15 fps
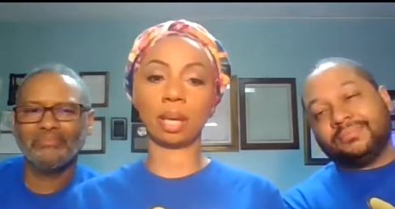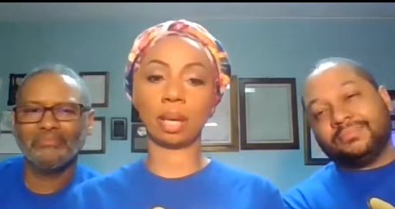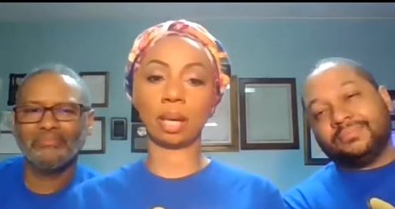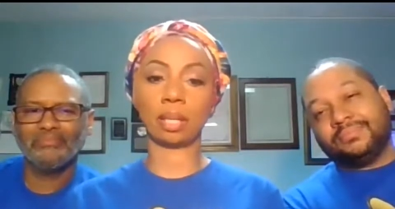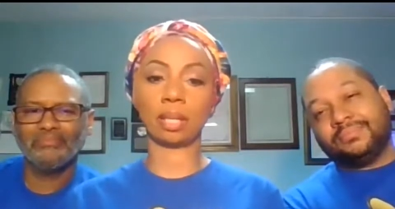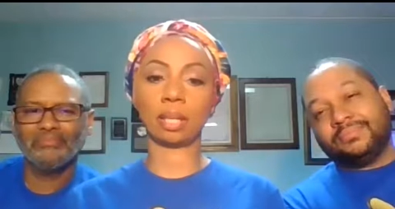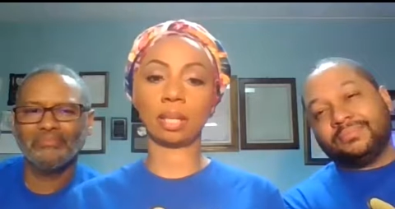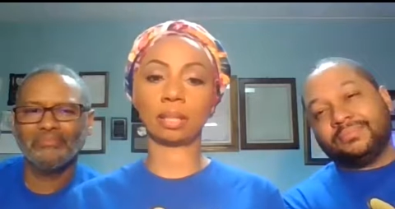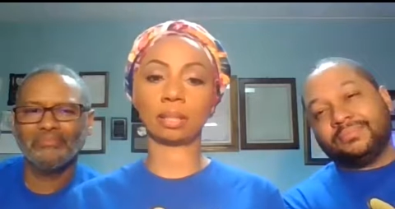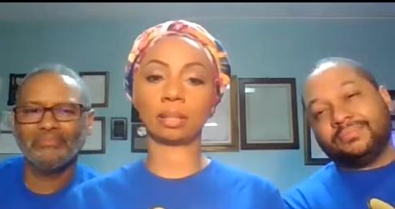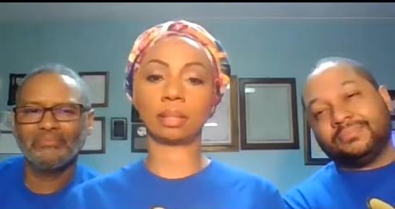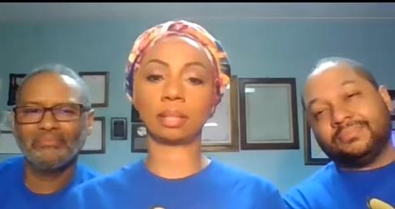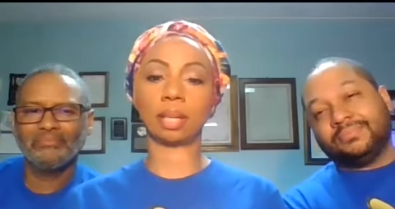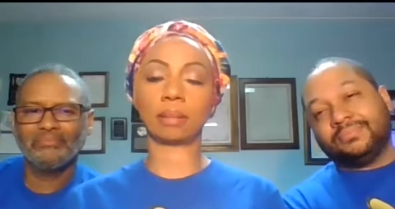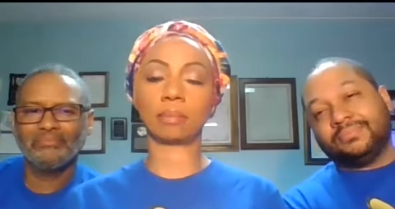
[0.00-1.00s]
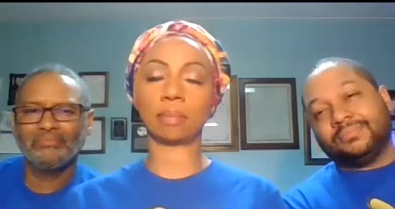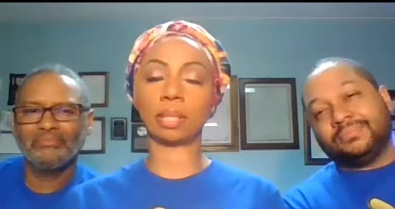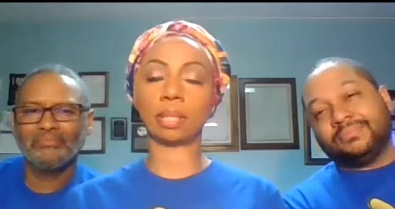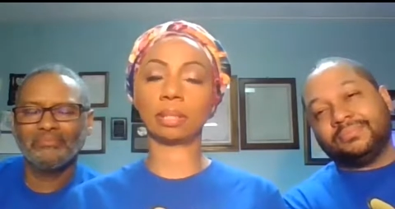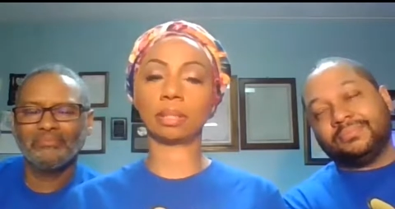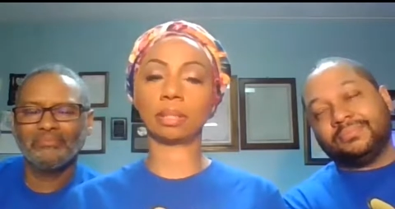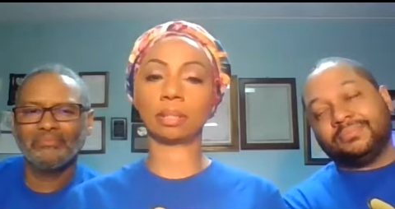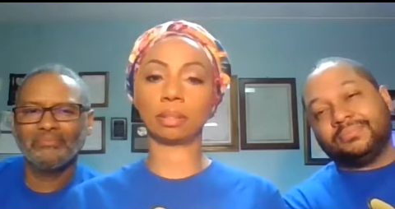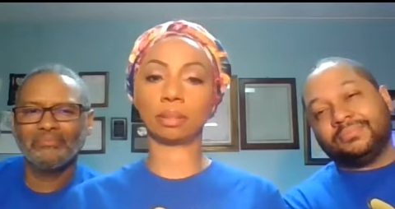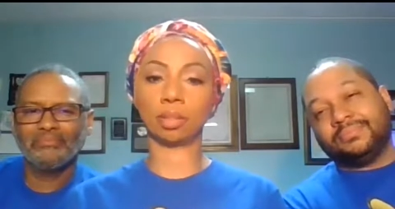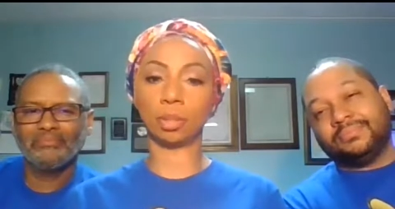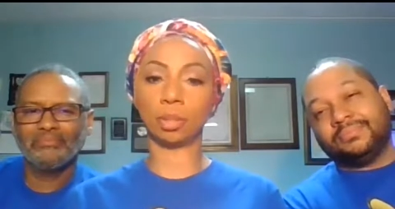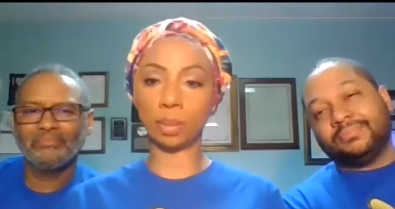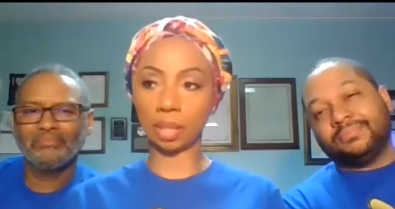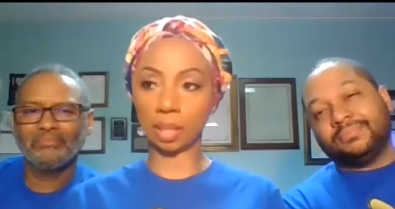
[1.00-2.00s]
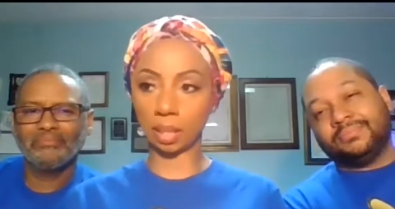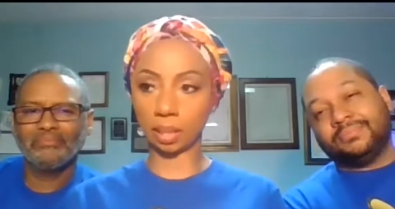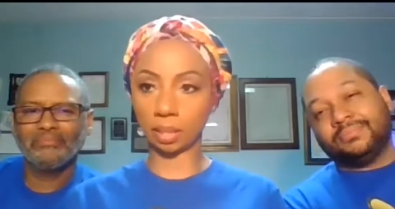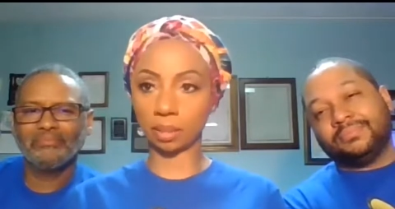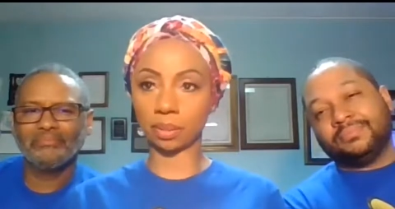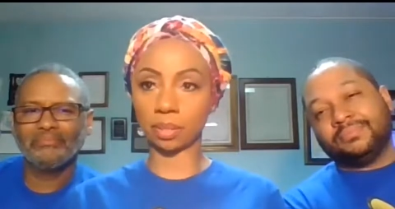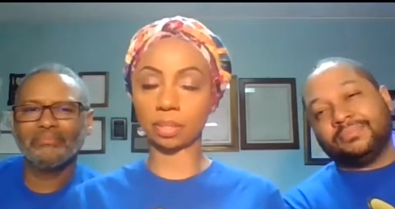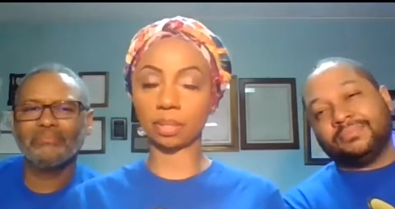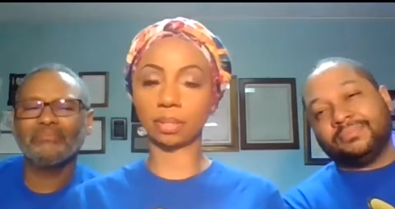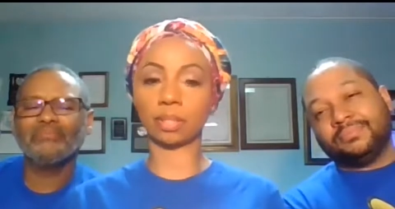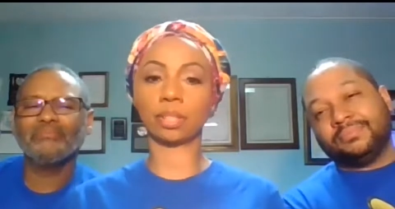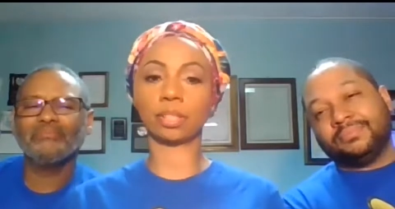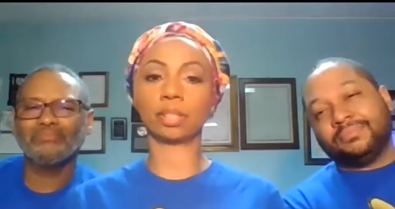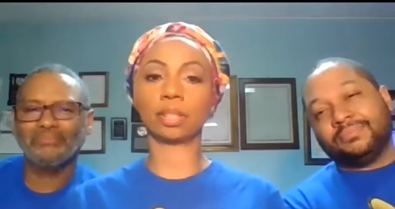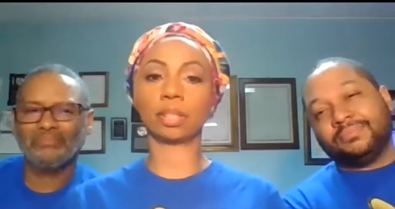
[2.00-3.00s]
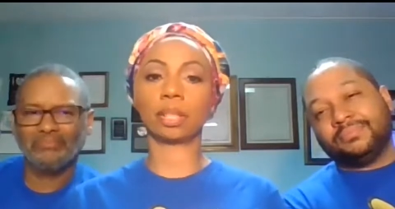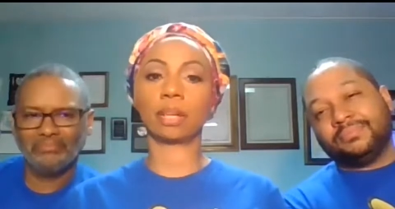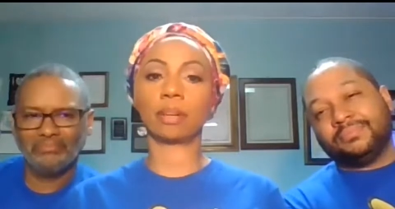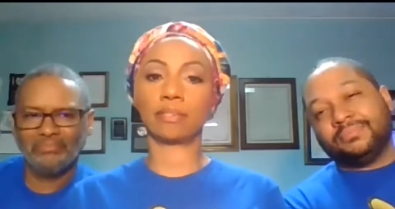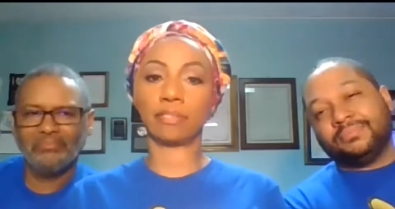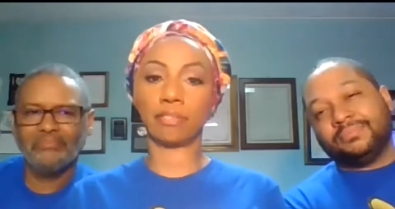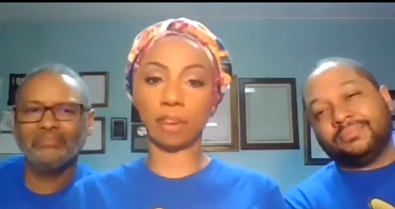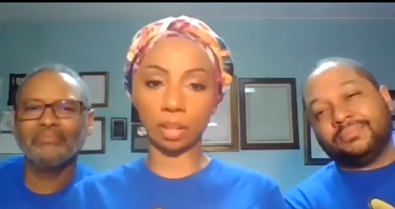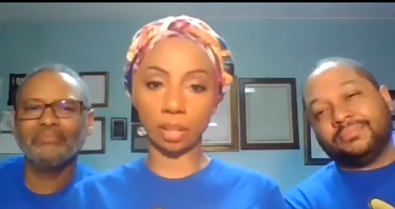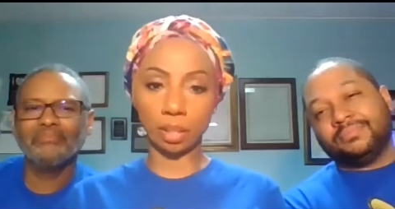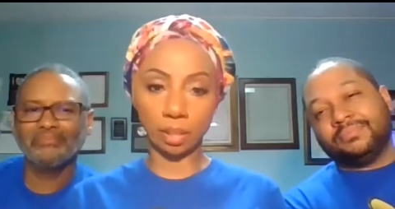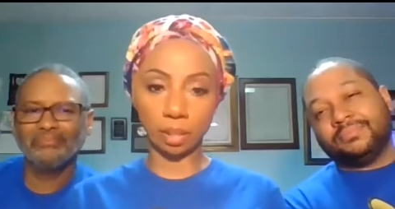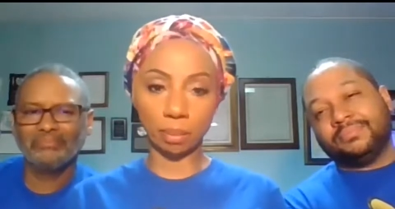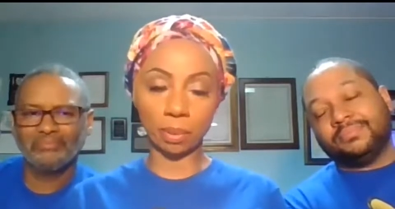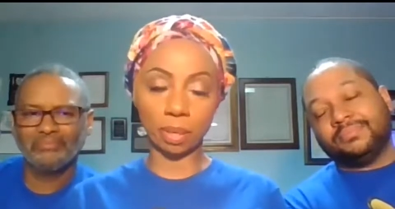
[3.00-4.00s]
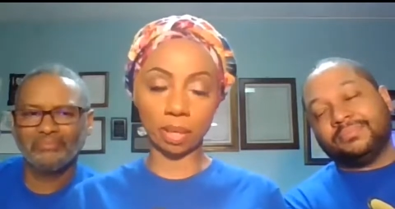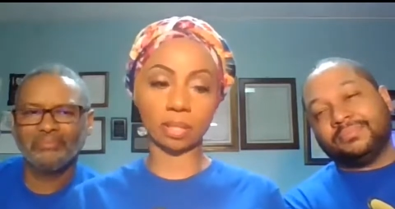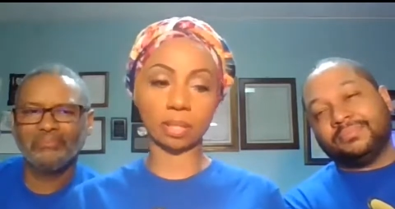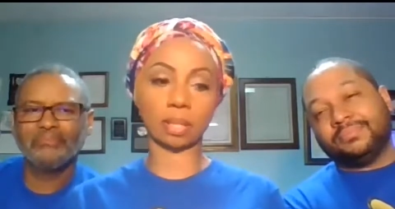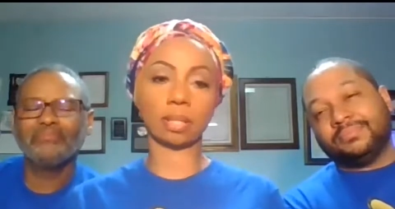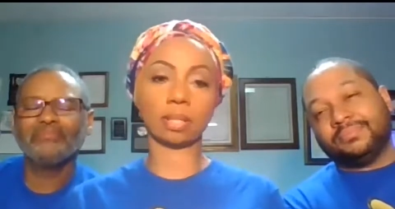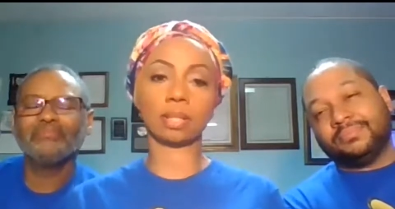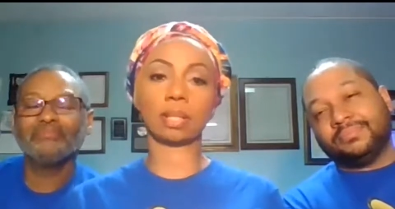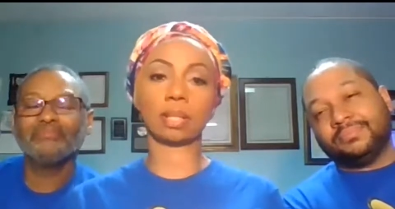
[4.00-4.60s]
Speaker 1: And that that meant doing a lot of research, mm-hmm. following the process